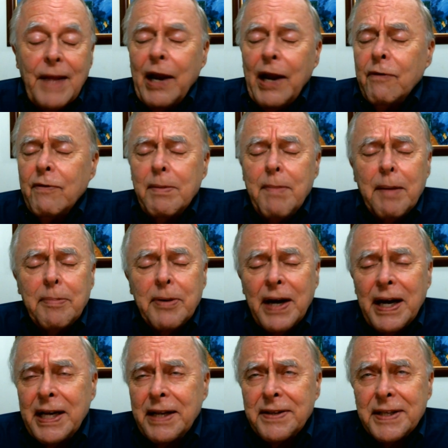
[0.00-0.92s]
I don't
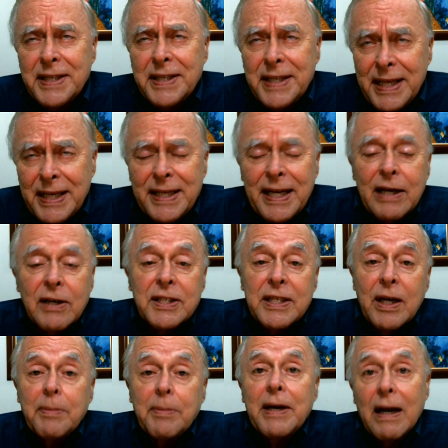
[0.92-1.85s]
remember any of the
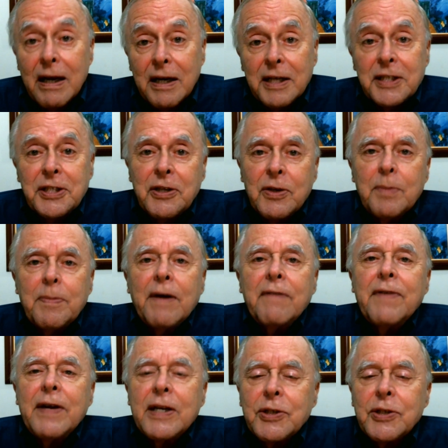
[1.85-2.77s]
details now, but a large group
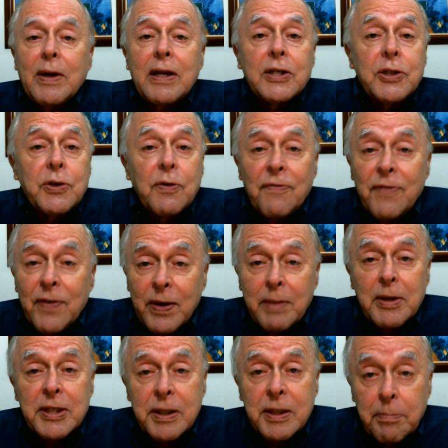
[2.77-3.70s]
of Venezuelans who
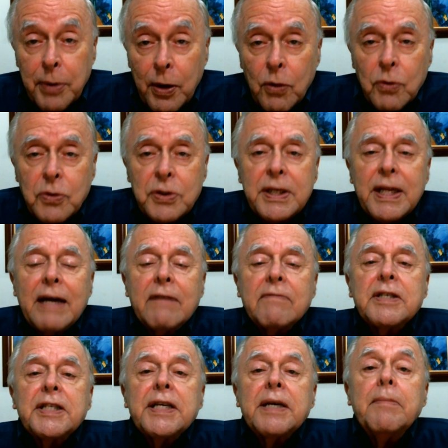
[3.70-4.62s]
very much opposed
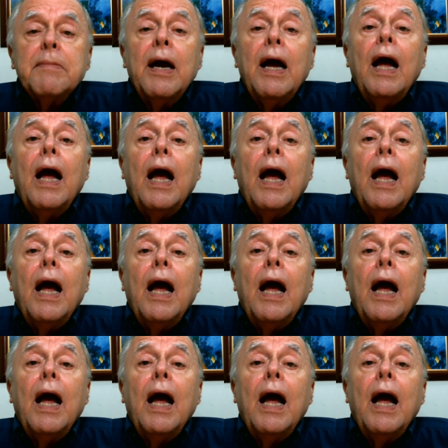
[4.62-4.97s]
that regime